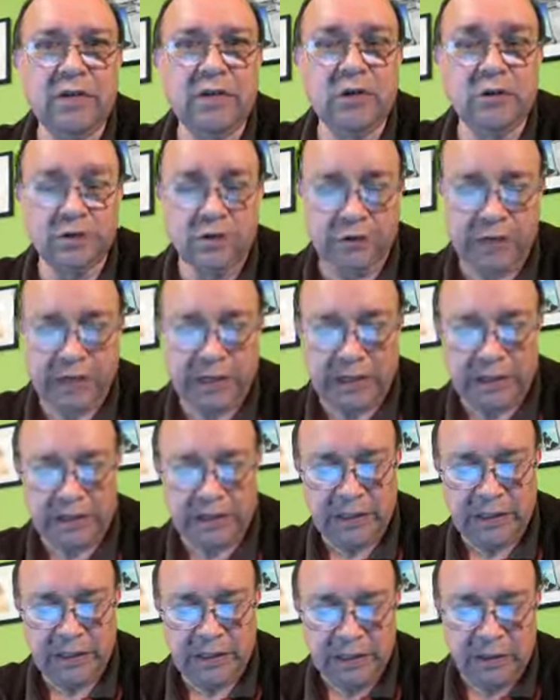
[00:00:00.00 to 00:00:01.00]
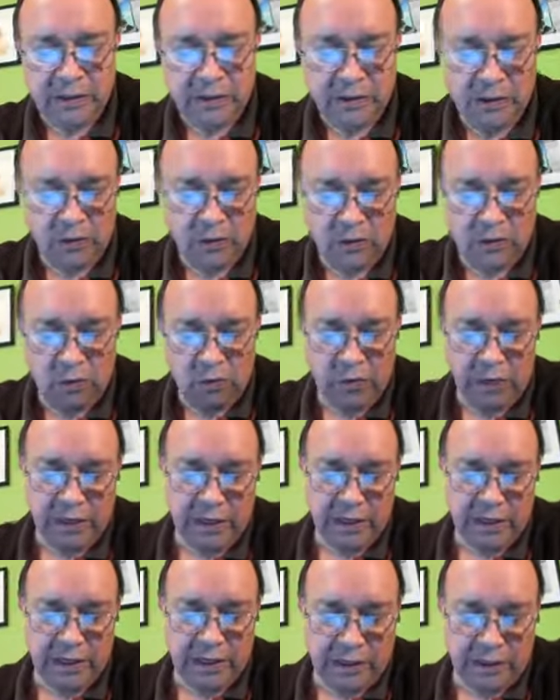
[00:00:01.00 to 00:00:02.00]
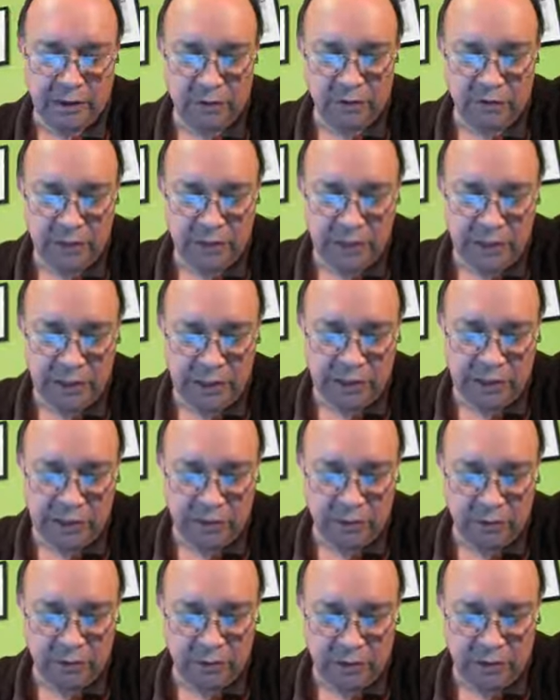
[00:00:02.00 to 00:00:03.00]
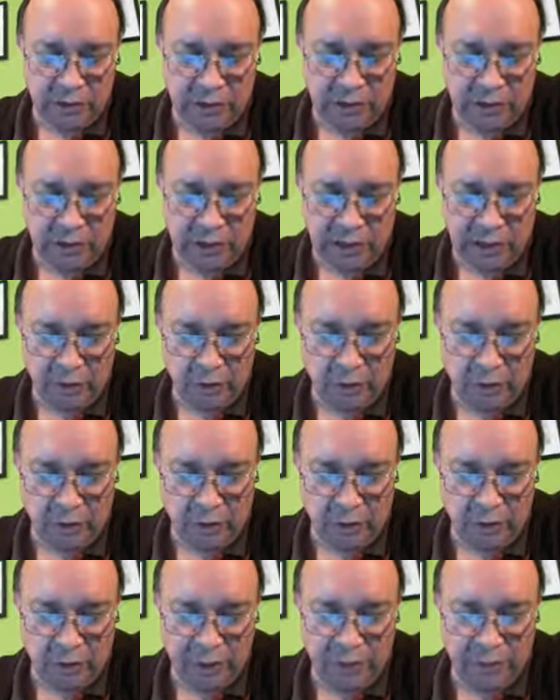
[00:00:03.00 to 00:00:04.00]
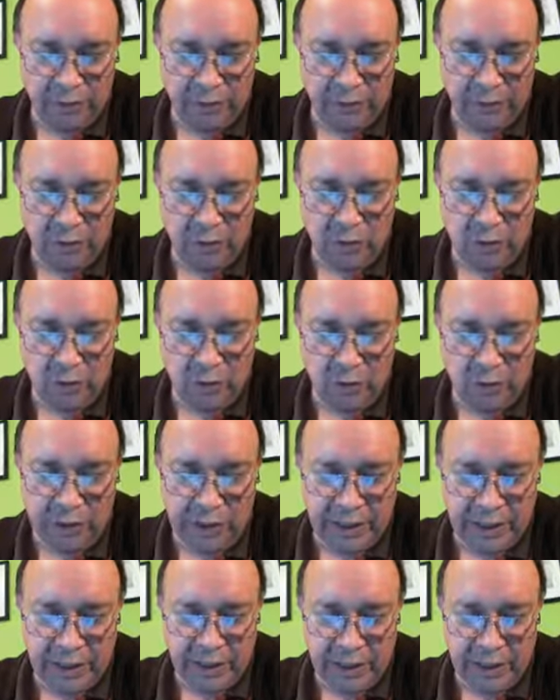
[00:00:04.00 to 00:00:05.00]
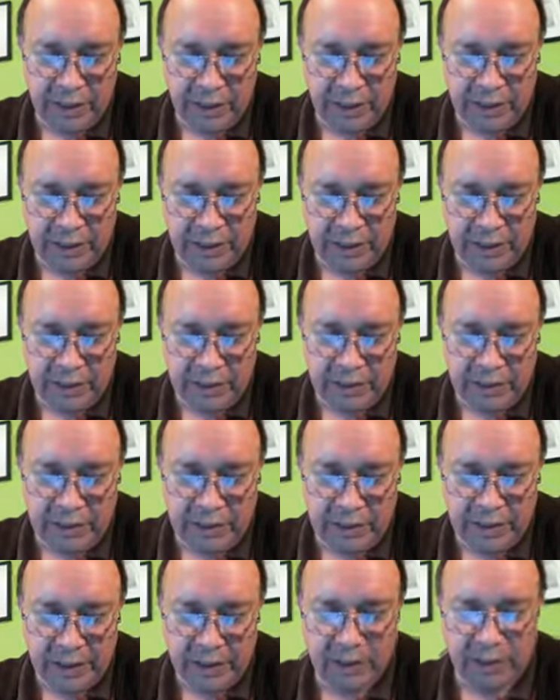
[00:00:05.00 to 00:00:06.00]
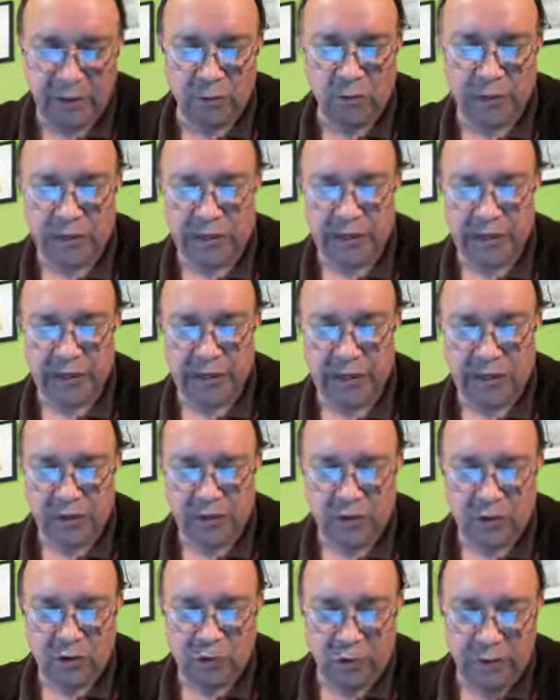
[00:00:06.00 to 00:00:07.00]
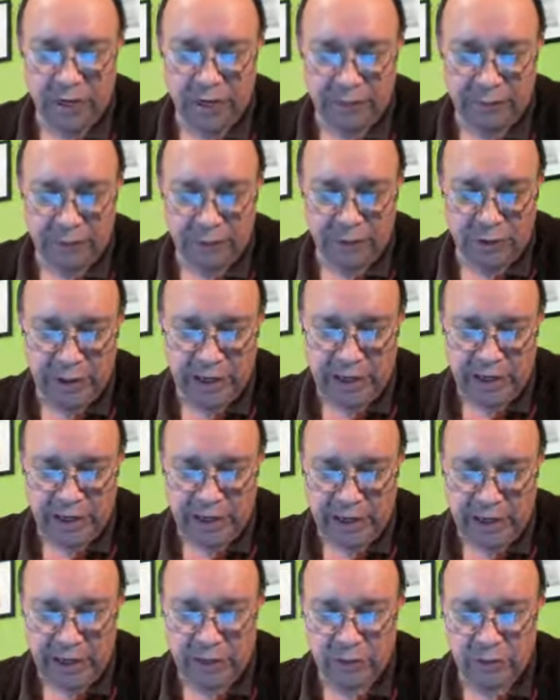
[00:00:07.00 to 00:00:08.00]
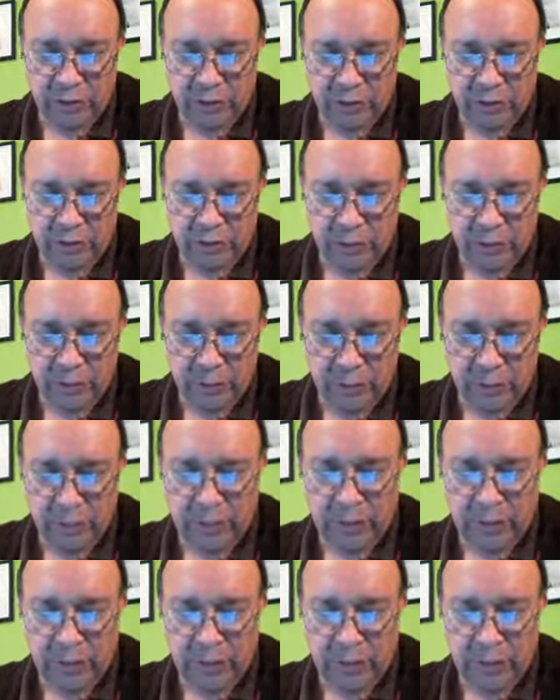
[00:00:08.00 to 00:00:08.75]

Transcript: whole truss. So we can consider that we already know AX and AY. So we have three unknowns,